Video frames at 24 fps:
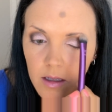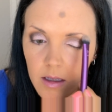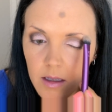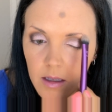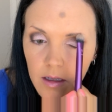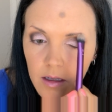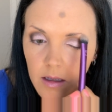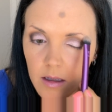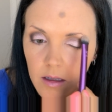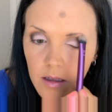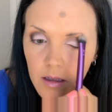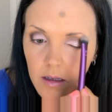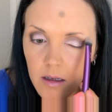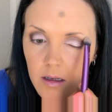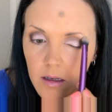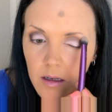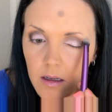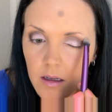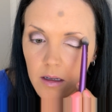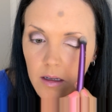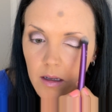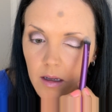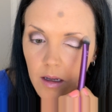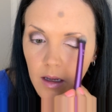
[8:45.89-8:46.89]
And
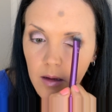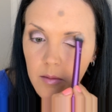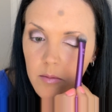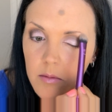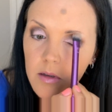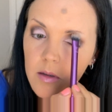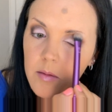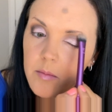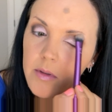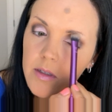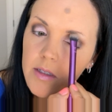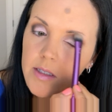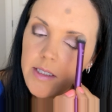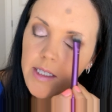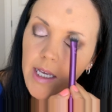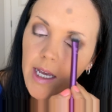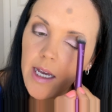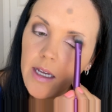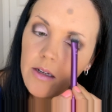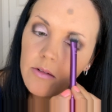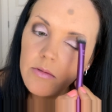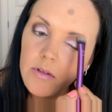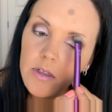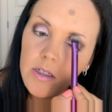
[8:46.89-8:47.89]
I'm gonna be
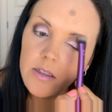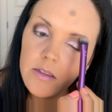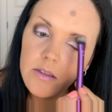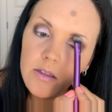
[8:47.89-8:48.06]
sad when it's